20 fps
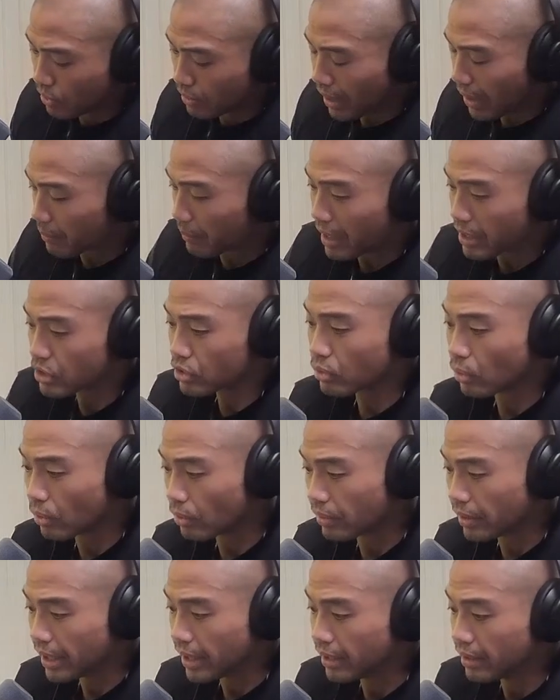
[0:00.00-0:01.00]
like, my
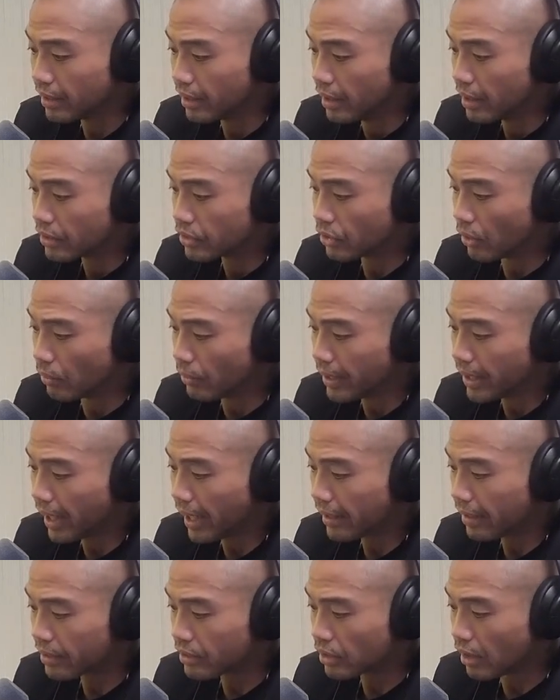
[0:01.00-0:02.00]
story, so we
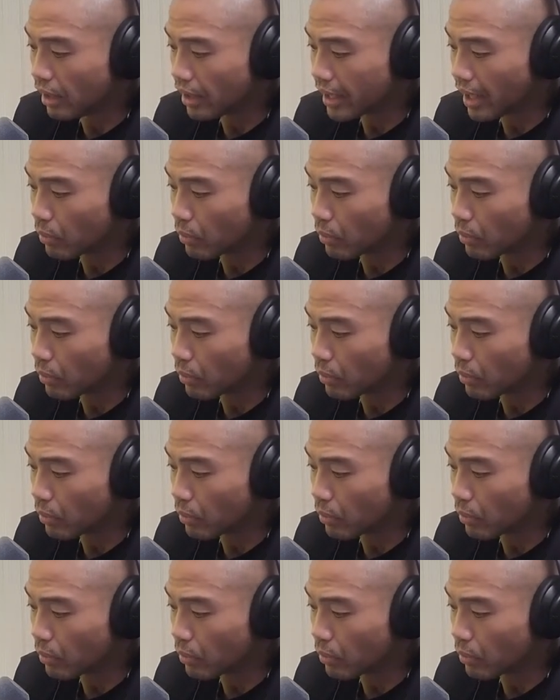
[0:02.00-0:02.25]
had a talk.